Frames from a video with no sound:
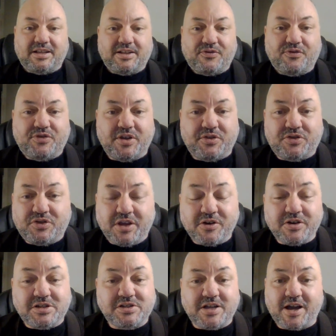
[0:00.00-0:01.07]
then
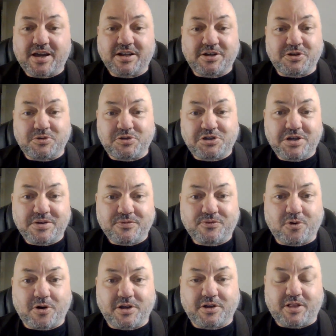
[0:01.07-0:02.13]
theory's not going to do shit
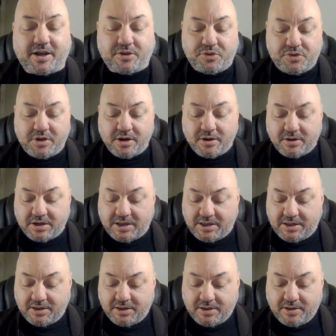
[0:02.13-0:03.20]
for you. Like
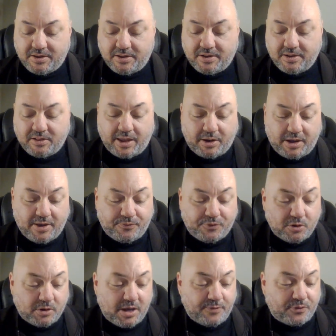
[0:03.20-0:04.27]
theory, like if
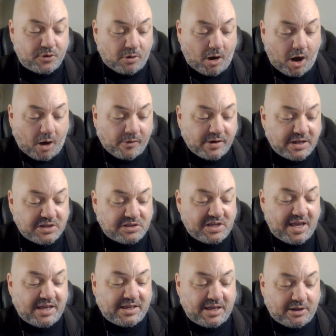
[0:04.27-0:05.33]
you're already
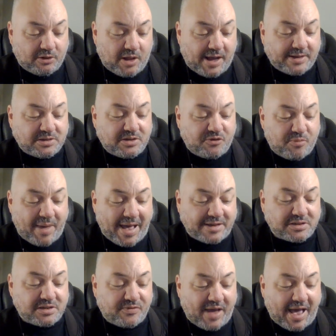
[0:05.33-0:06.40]
taking lots of
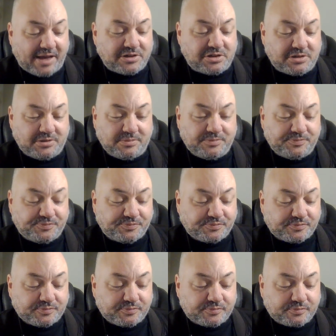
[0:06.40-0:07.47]
massive action,
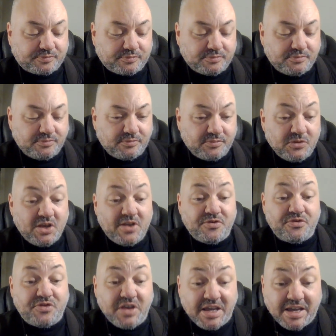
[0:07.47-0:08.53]

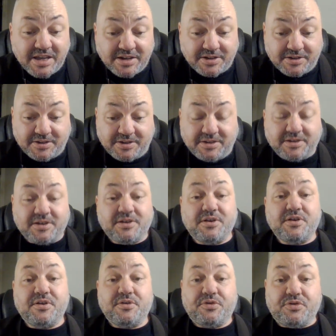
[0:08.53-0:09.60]
then
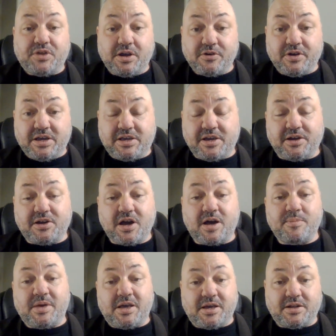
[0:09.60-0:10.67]
theory can come
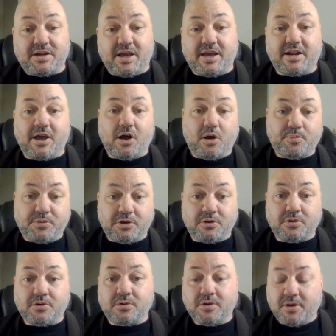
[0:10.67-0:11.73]
in and help
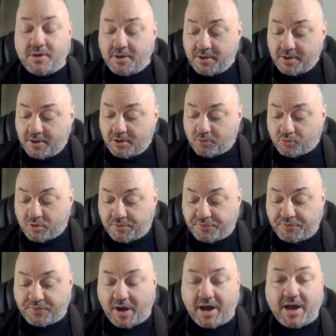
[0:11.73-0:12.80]
you
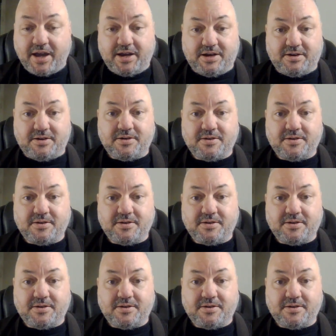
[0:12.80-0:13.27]
refine.